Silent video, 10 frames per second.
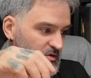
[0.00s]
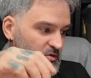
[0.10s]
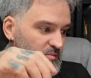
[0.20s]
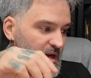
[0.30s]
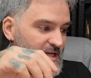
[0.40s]

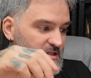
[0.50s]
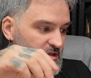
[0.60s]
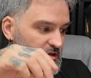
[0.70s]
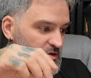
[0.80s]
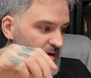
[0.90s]
God bless
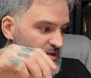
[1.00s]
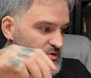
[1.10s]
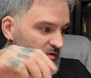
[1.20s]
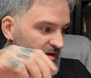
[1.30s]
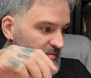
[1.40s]
you and
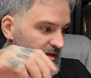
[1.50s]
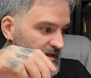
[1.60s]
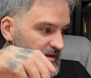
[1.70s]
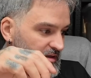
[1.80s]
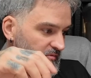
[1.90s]
your
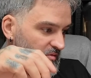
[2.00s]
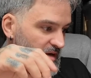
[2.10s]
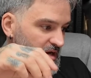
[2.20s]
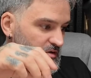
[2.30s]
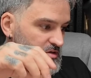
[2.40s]
family. From
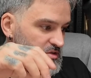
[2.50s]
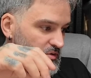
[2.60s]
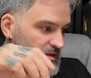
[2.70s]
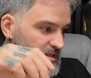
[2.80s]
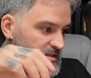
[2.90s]
Let Loose
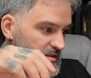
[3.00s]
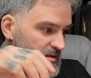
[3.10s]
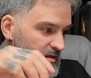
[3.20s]
Toys.